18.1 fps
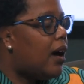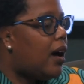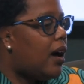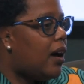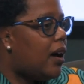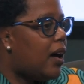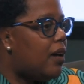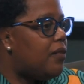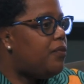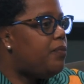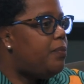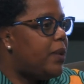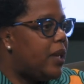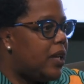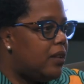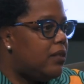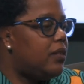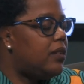have
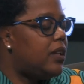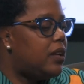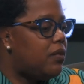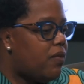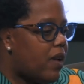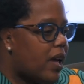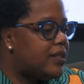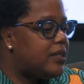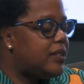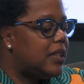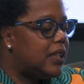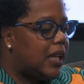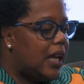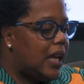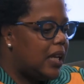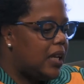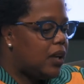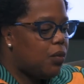been
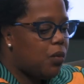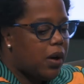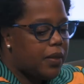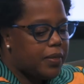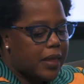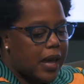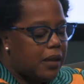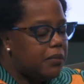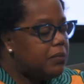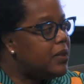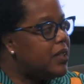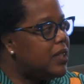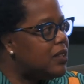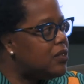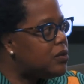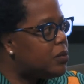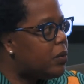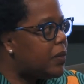investigating what that
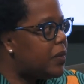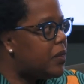means,